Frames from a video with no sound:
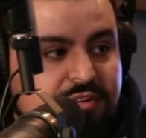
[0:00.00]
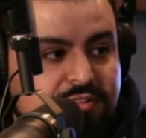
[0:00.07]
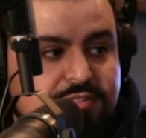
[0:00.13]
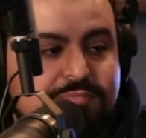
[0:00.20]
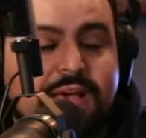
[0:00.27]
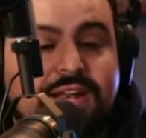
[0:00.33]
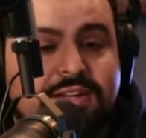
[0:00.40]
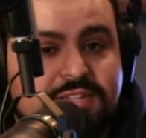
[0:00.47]

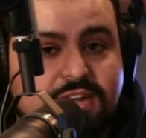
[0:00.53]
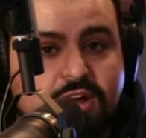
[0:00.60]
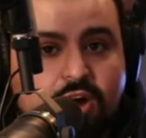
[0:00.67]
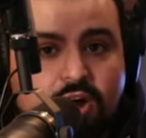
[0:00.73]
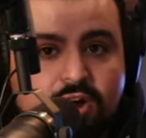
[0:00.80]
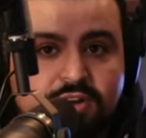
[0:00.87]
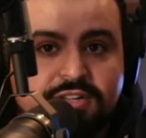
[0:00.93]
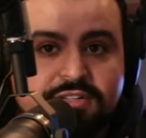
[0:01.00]
This man is an
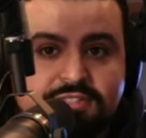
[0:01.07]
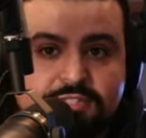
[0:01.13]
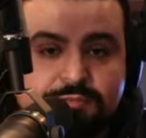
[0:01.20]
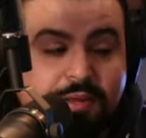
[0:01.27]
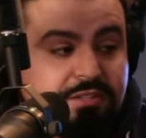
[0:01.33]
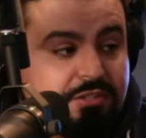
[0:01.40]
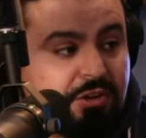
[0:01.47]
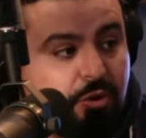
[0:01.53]
artist. He
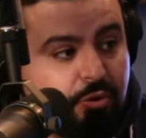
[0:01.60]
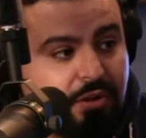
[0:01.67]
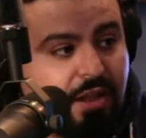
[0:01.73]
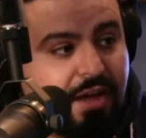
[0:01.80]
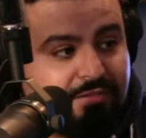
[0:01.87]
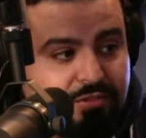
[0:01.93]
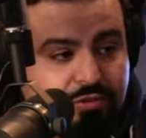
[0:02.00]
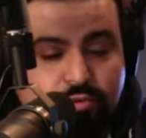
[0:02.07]
spent his whole
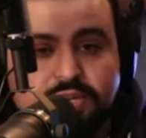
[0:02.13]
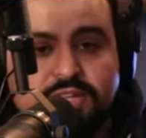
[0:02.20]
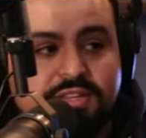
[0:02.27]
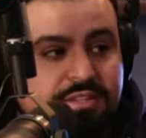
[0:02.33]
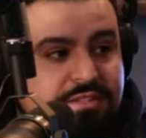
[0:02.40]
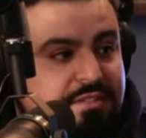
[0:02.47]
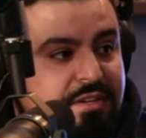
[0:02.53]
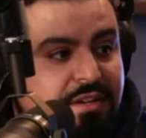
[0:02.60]
life doing
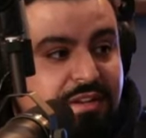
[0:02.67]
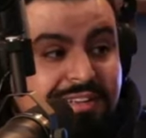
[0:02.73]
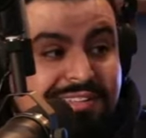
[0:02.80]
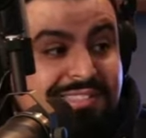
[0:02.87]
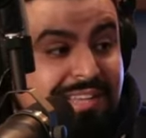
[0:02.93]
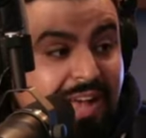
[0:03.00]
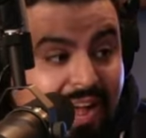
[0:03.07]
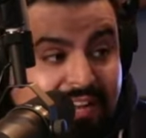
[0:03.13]
this,
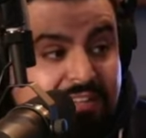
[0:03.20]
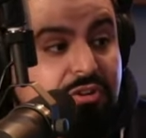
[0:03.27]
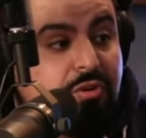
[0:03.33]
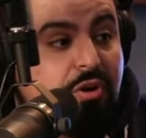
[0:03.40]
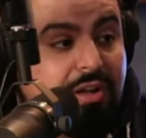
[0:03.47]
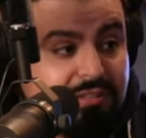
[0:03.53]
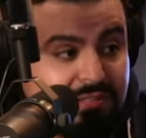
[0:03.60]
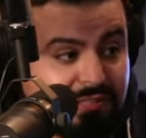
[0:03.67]
signed
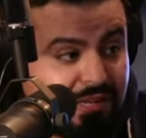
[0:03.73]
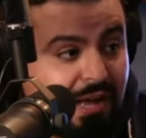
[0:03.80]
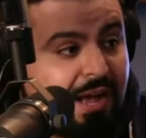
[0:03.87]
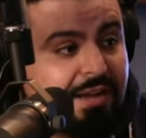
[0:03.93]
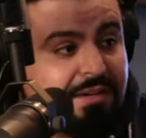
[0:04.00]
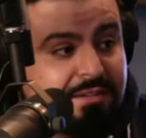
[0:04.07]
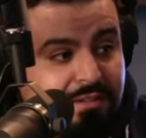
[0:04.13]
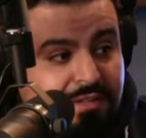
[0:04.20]
or
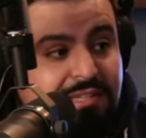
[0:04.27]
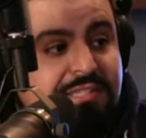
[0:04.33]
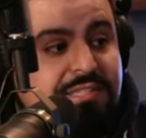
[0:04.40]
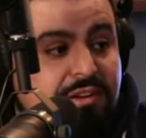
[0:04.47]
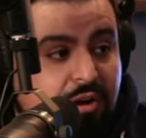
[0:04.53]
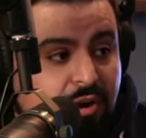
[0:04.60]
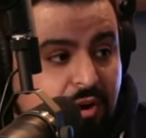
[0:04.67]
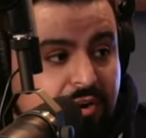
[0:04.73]
unsigned. He's
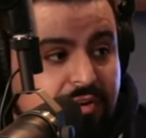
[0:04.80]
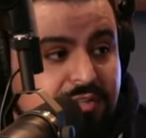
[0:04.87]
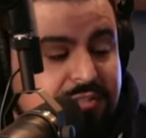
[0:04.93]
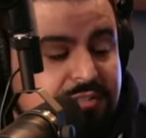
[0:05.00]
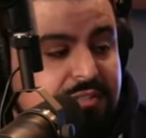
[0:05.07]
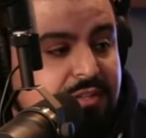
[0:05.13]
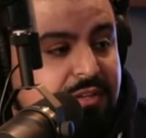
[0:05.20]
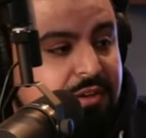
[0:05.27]
an
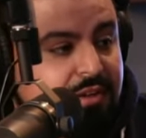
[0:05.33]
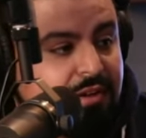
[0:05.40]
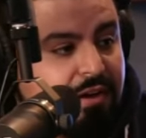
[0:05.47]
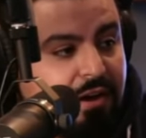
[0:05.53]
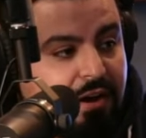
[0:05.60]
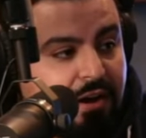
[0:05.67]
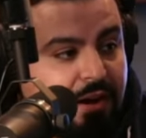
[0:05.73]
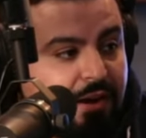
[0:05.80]
artist.
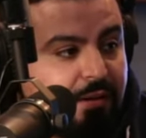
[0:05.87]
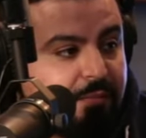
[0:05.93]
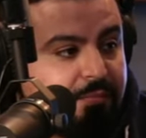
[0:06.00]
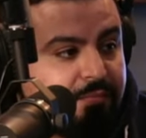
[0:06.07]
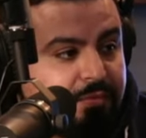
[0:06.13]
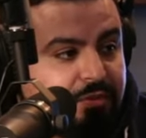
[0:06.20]
Um,